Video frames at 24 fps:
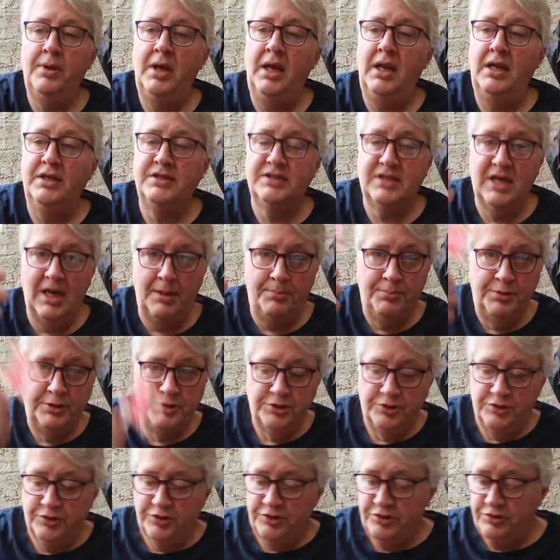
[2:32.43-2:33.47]
and it's got
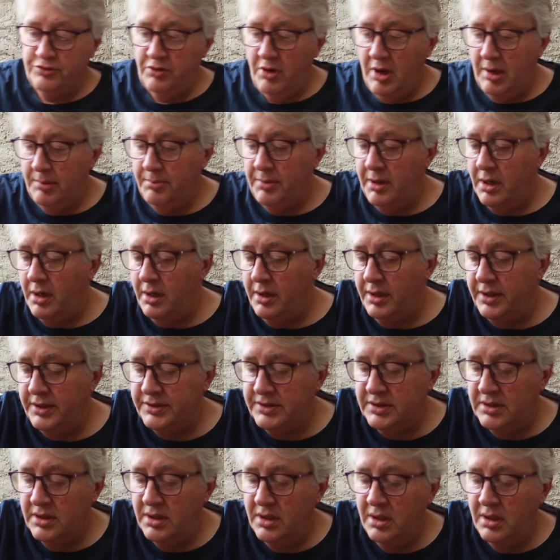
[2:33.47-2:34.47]
pictures of strawberries,